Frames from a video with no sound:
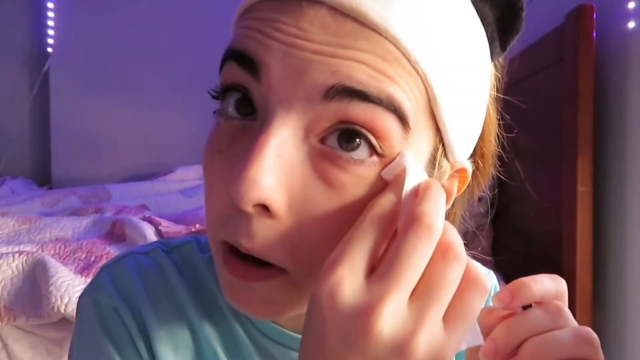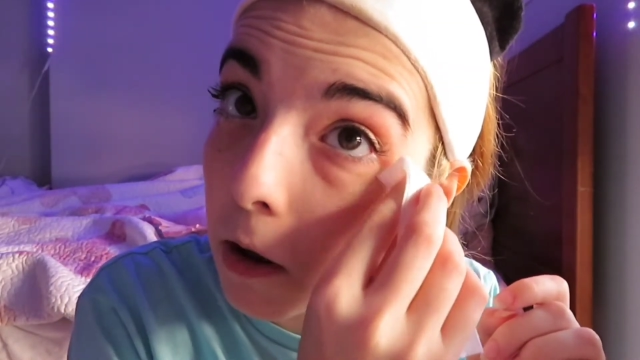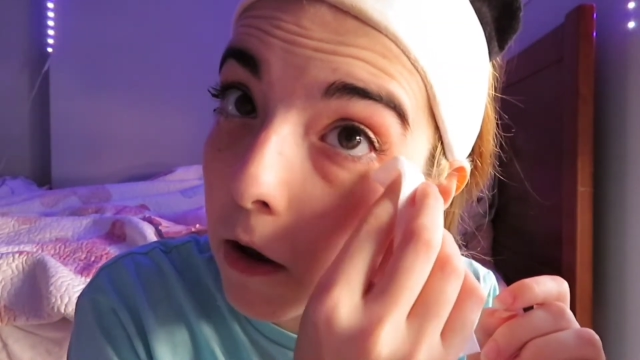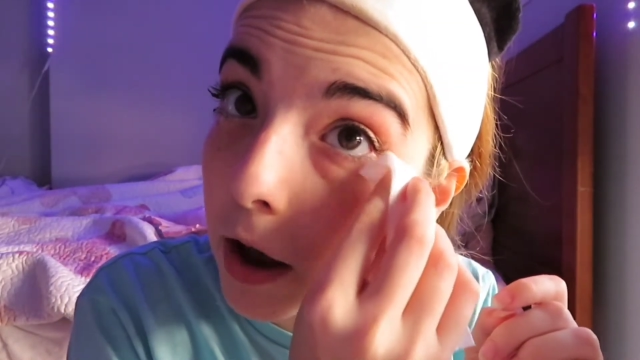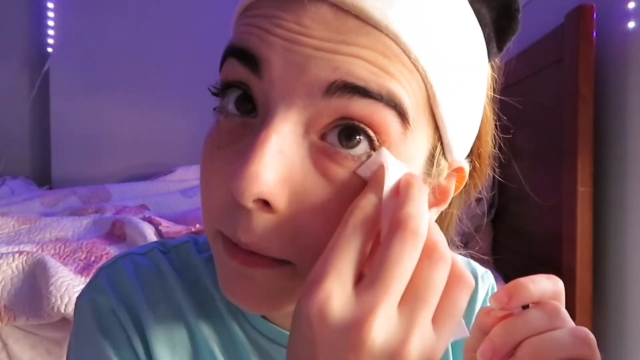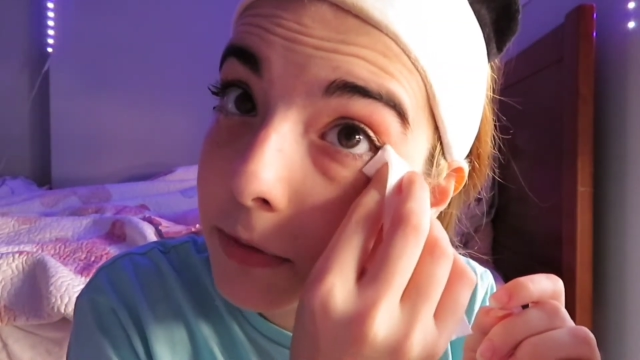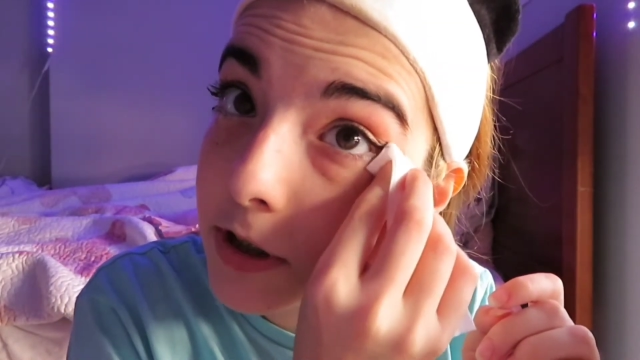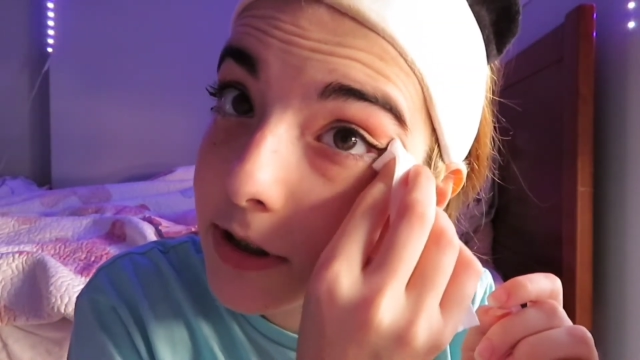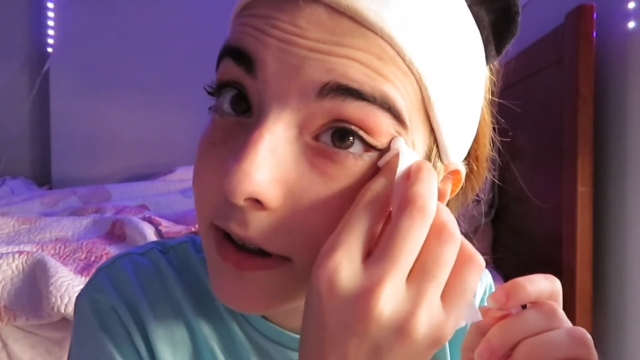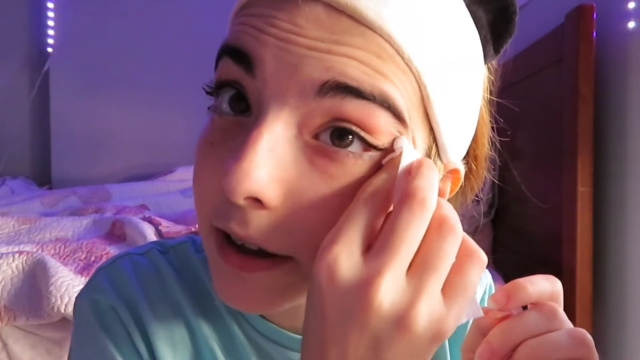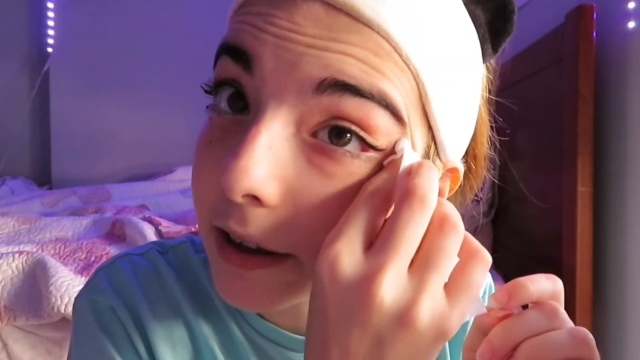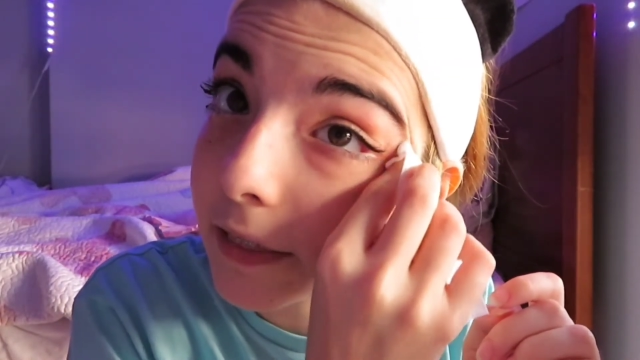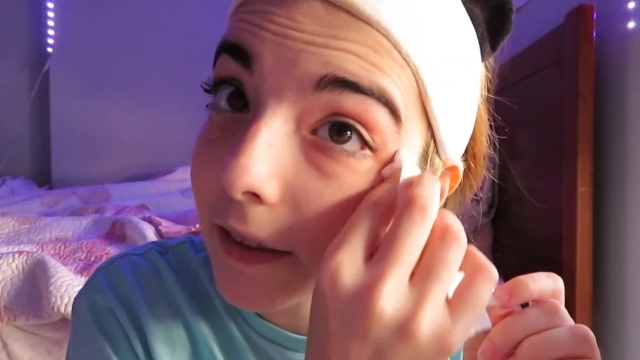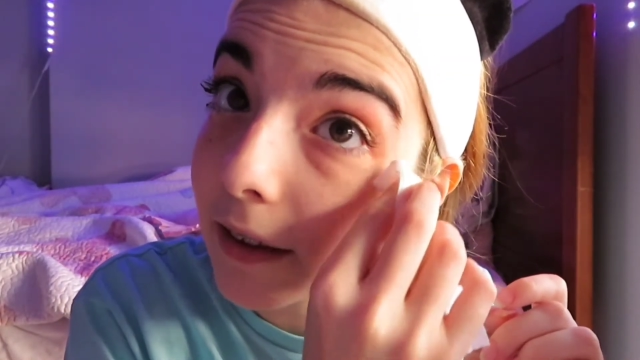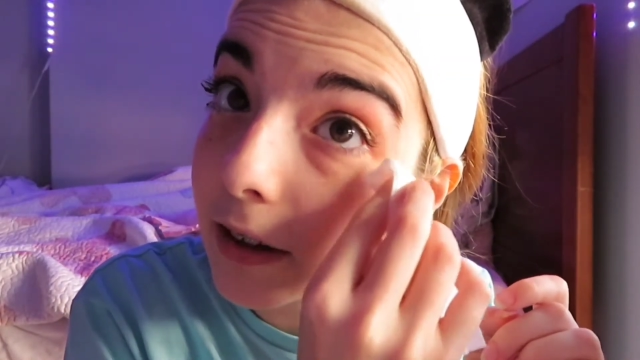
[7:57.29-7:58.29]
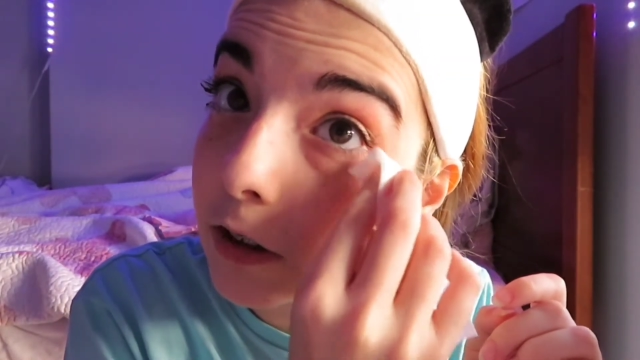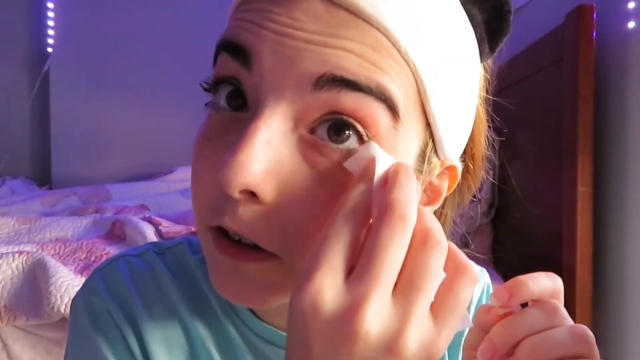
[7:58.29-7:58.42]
know, I'm just like that.